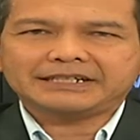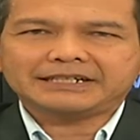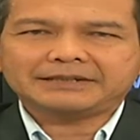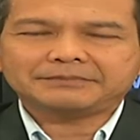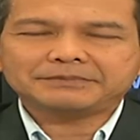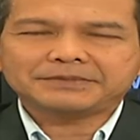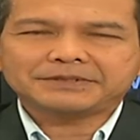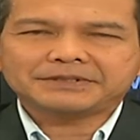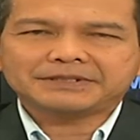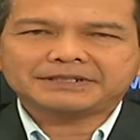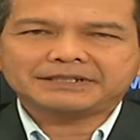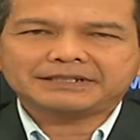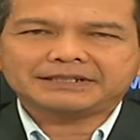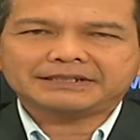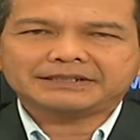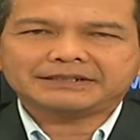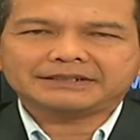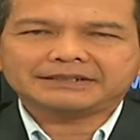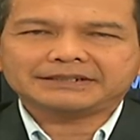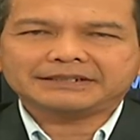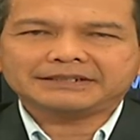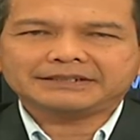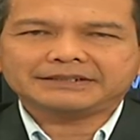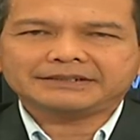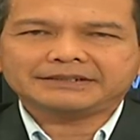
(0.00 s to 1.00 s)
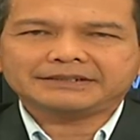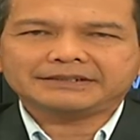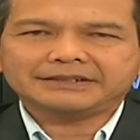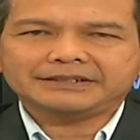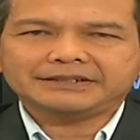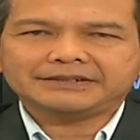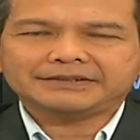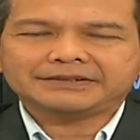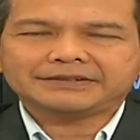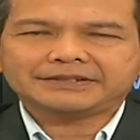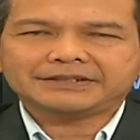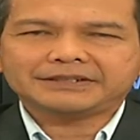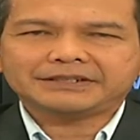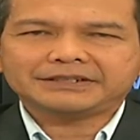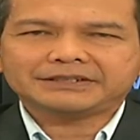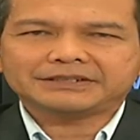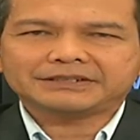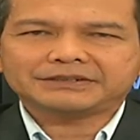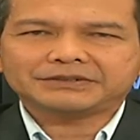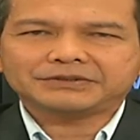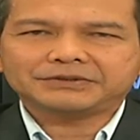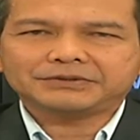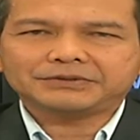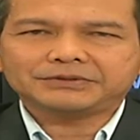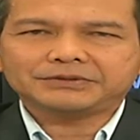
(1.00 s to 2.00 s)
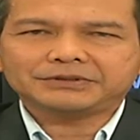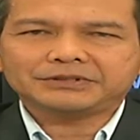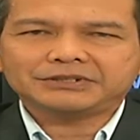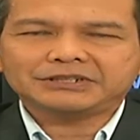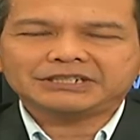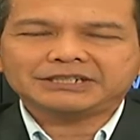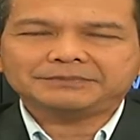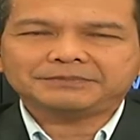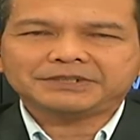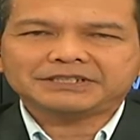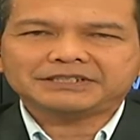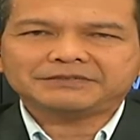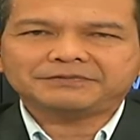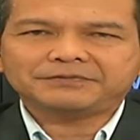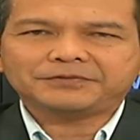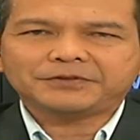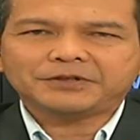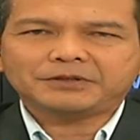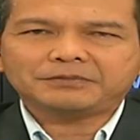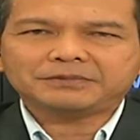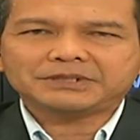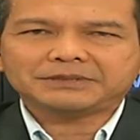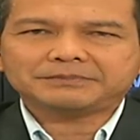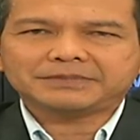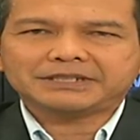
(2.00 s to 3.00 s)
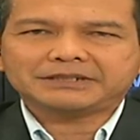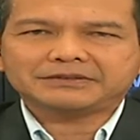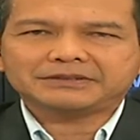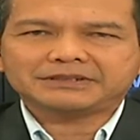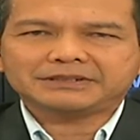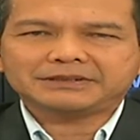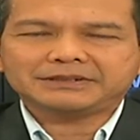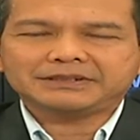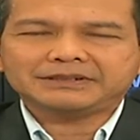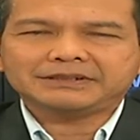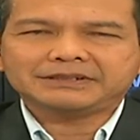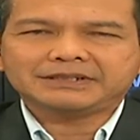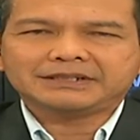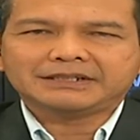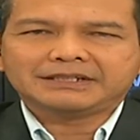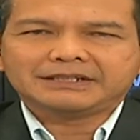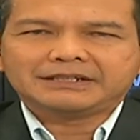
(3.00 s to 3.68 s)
AMSA in the search to, to keep us informed about the,